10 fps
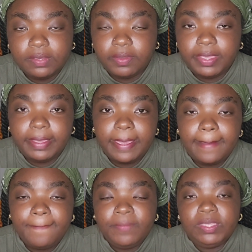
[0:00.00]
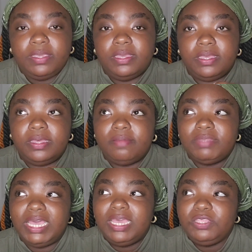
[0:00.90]
Okay.
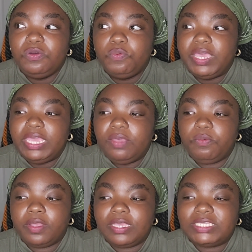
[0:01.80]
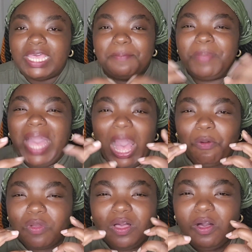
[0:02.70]
Um, not in a way where it's like
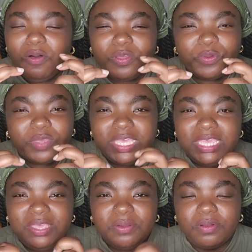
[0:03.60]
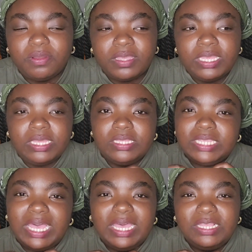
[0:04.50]
power hungry or
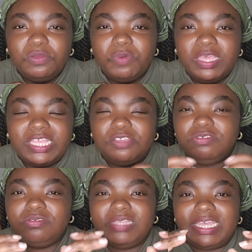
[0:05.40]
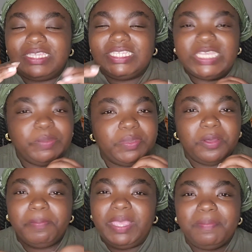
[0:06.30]
not in a way that you like stepping
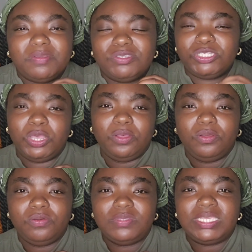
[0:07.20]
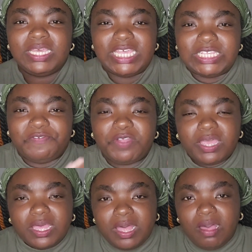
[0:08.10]
on people's toes is a
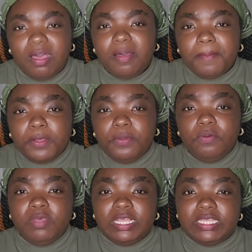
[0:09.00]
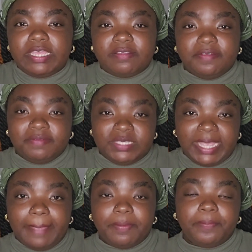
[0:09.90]
very calm, cool, collective
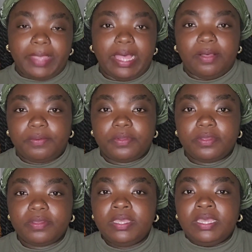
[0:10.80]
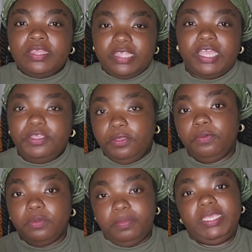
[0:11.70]
type of power that
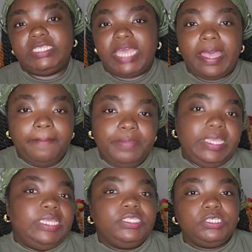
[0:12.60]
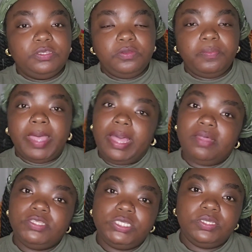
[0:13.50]
you will be tapping into
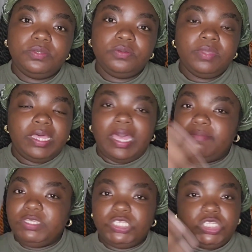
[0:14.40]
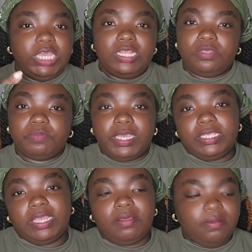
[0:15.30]
POW to. I'm just channeling
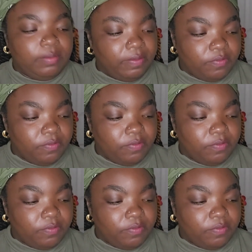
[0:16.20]
right now.